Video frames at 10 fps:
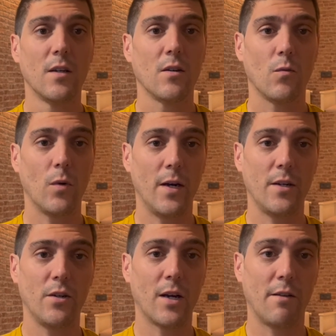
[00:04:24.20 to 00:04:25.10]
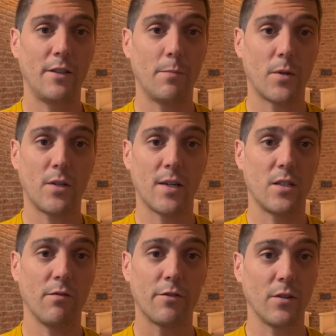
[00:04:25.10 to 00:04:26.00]
where you have the
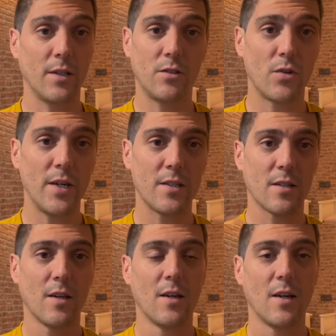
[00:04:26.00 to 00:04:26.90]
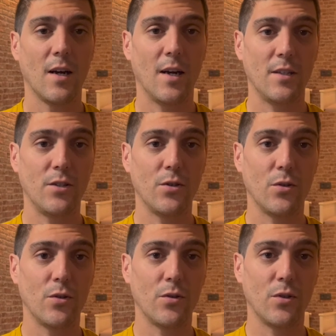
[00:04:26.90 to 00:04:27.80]
protection from the trees and
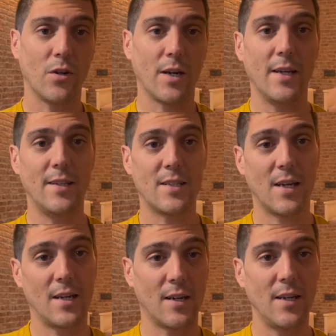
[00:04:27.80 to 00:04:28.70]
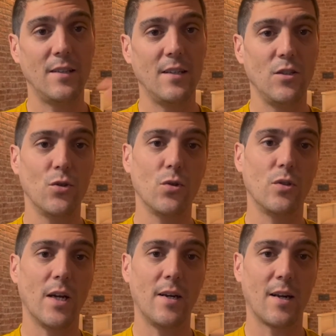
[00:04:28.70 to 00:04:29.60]
you don't get the sun hitting you
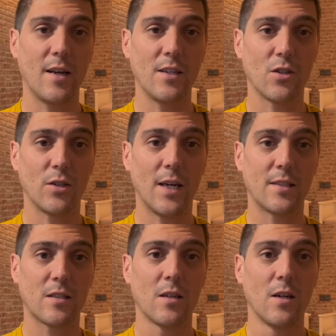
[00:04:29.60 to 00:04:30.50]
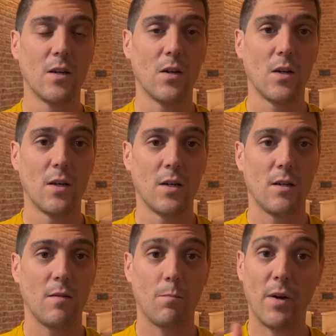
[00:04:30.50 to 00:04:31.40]
directly. So that's
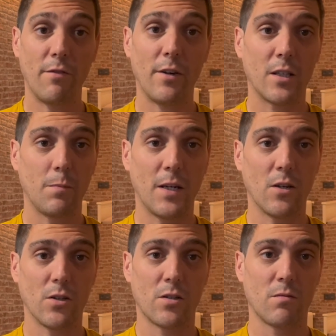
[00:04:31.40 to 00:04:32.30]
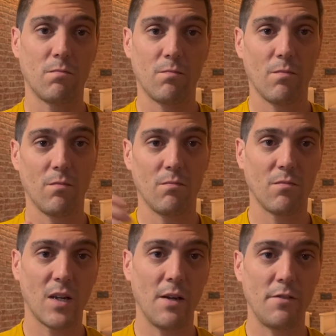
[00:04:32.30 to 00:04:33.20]
perfect because
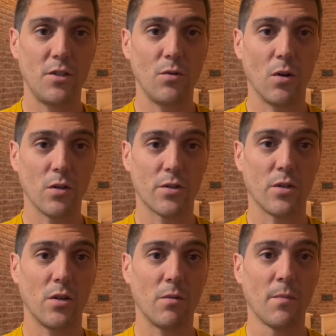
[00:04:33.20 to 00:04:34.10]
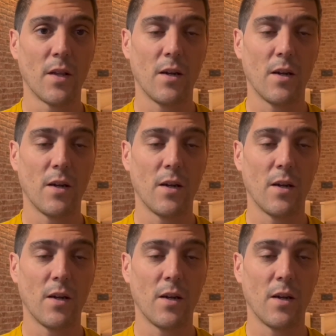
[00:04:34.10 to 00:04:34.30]
it gives you also